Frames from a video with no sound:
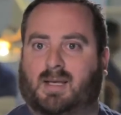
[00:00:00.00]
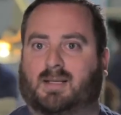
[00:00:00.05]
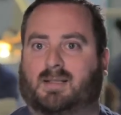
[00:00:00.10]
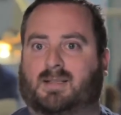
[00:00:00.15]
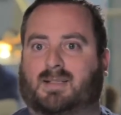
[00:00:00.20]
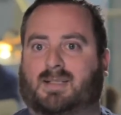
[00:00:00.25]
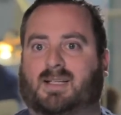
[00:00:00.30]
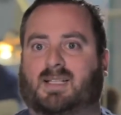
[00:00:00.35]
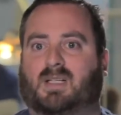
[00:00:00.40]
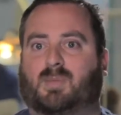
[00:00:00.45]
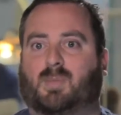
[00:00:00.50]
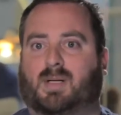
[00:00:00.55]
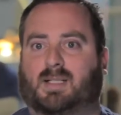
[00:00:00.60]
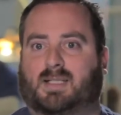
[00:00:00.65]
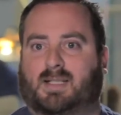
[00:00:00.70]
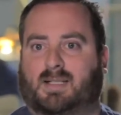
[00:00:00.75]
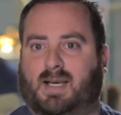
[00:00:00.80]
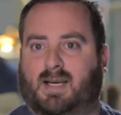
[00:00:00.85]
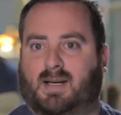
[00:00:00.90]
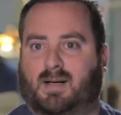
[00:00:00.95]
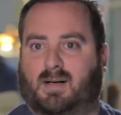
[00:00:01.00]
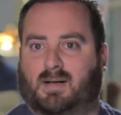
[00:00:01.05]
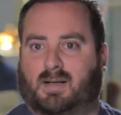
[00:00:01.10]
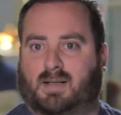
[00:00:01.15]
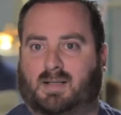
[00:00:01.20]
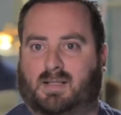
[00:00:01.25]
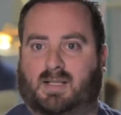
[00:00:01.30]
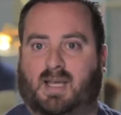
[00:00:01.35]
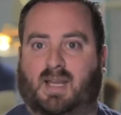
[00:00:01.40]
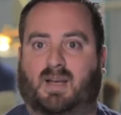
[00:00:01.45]
6 months later,
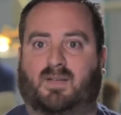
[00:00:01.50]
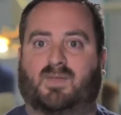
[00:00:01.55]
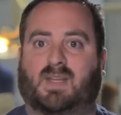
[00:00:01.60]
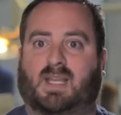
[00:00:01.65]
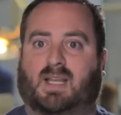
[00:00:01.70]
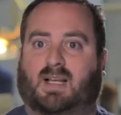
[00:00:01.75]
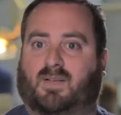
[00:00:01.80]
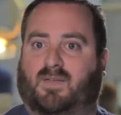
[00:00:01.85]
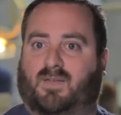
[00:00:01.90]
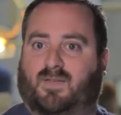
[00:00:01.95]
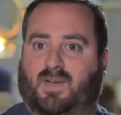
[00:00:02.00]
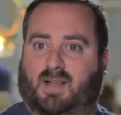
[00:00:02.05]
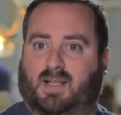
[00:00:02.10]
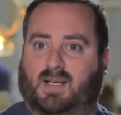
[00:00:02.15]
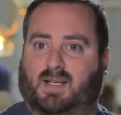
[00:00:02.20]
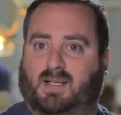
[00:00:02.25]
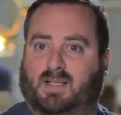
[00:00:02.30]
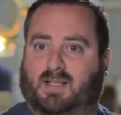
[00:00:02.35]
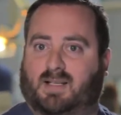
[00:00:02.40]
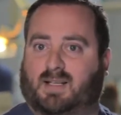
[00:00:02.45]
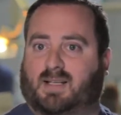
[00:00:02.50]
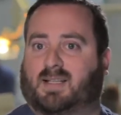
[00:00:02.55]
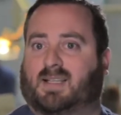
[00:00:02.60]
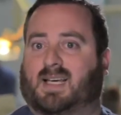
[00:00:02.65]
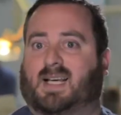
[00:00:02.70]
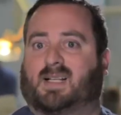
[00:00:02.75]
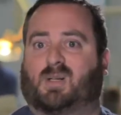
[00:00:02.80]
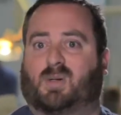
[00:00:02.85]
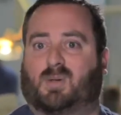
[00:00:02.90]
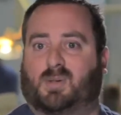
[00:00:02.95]
instead of needing a filling,
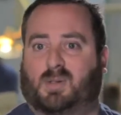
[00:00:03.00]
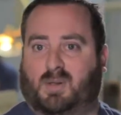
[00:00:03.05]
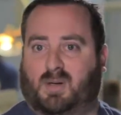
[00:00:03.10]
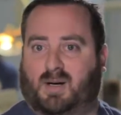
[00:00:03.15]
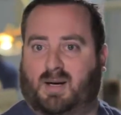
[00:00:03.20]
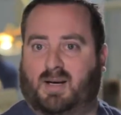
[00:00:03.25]
that tooth is going